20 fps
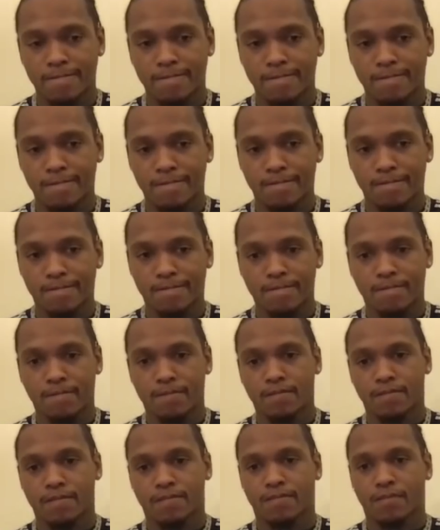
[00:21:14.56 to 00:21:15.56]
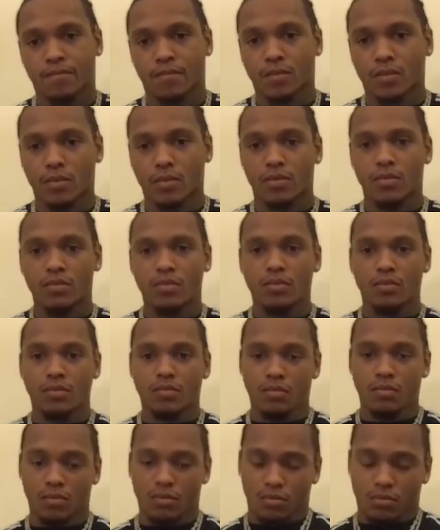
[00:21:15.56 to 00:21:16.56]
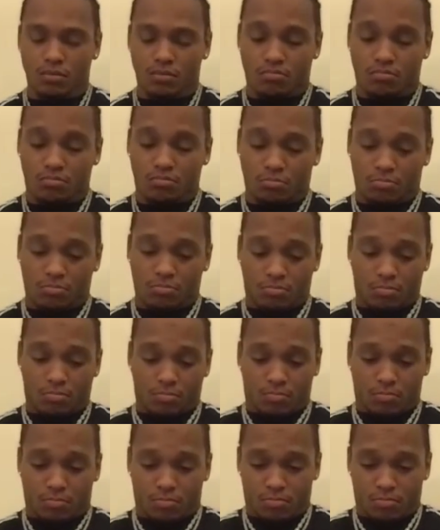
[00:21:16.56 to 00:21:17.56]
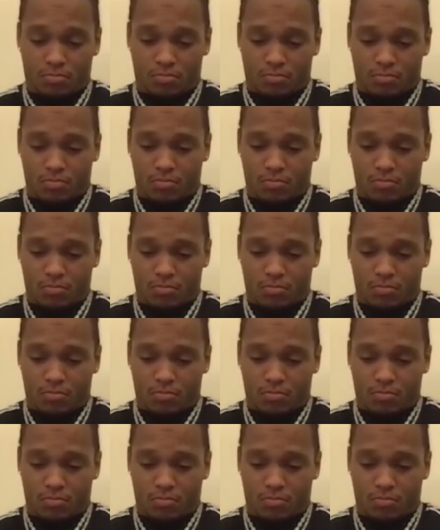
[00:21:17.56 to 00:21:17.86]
(silent)